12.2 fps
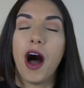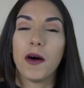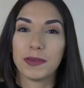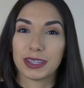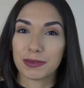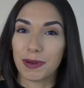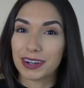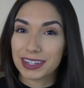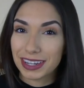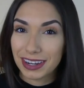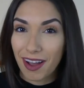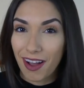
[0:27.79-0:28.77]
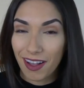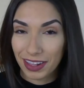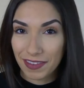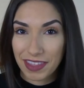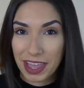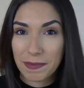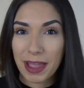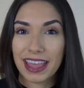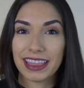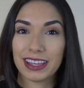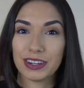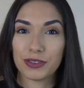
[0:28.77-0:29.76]
I'll be swatching all of them
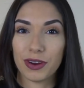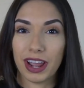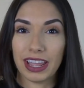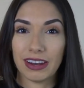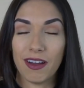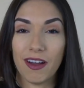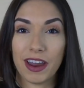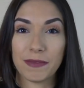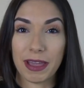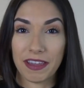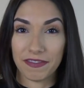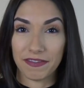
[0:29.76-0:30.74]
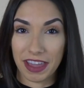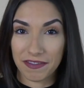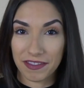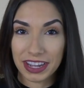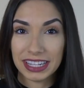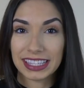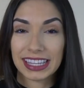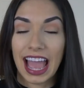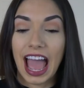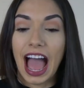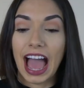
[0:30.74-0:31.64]
and then trying on my favorites.